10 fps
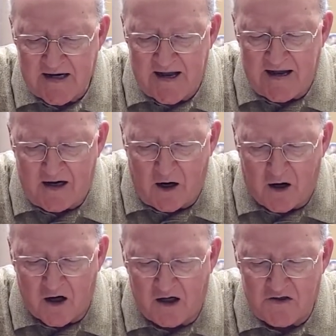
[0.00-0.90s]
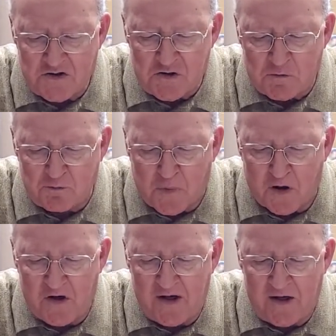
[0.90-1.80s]
our hearts
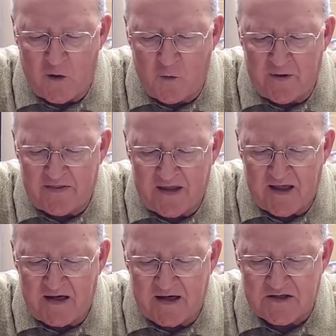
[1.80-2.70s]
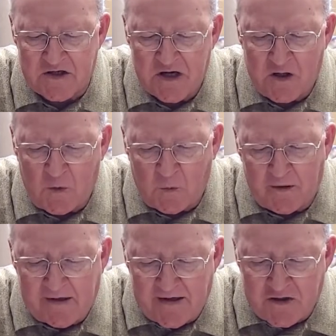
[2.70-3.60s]
burning within us
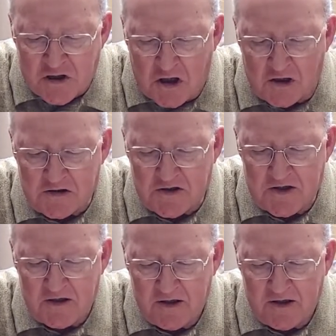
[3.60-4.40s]
when he talked